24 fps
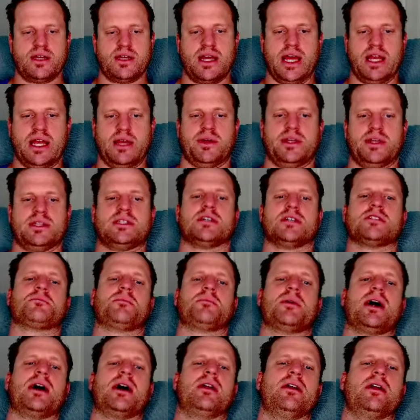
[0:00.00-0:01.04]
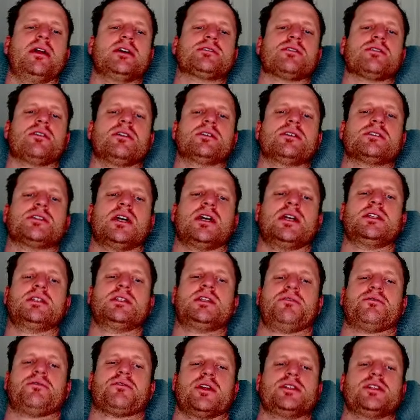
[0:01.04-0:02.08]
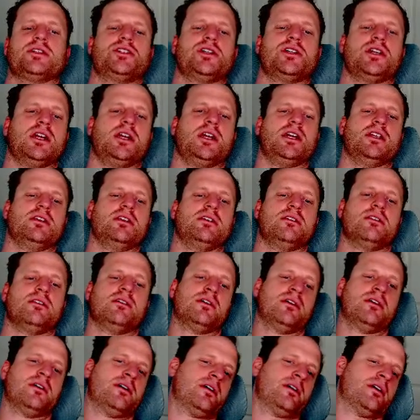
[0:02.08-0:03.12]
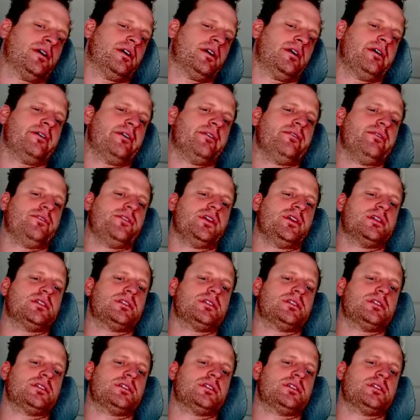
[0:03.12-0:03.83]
Anyway, it doesn't matter. As long as I differentiate these